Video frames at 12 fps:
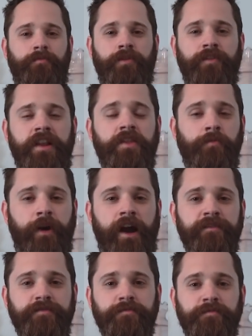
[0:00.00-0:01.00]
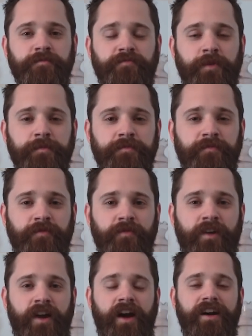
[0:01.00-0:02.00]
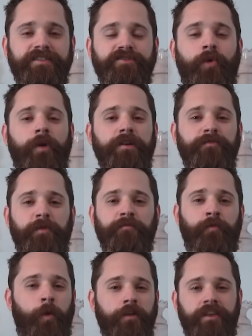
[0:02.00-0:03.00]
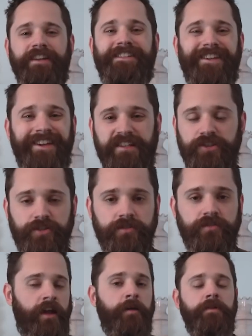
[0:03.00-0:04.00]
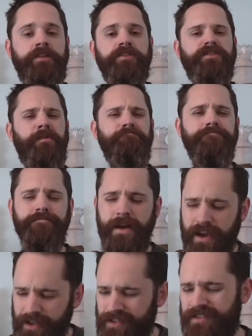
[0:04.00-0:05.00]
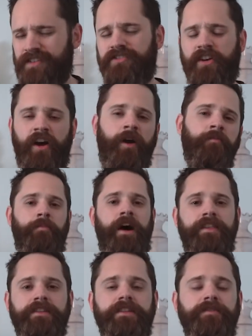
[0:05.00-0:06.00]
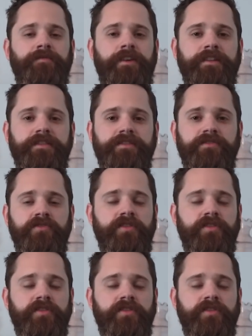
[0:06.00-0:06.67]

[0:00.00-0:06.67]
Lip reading: Prevented the Browns from scoring from 4th and an inch. I mean, just amazing job by the defense.